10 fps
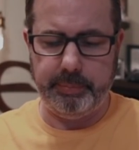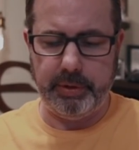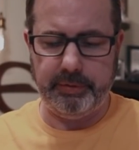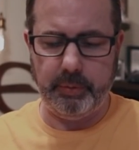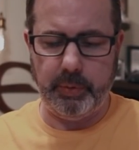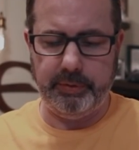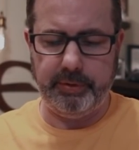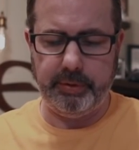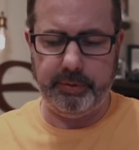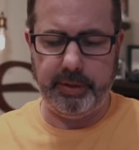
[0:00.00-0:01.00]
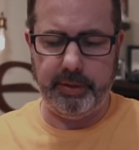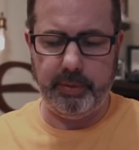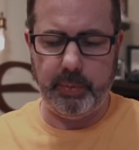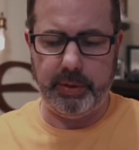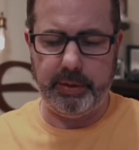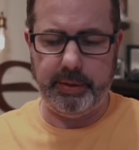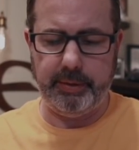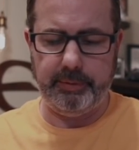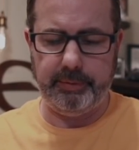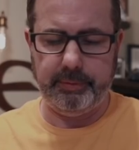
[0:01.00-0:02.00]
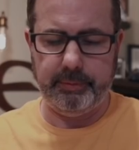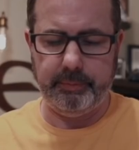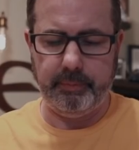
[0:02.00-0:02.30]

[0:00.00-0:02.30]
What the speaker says: press it once, it'll tell you what it is,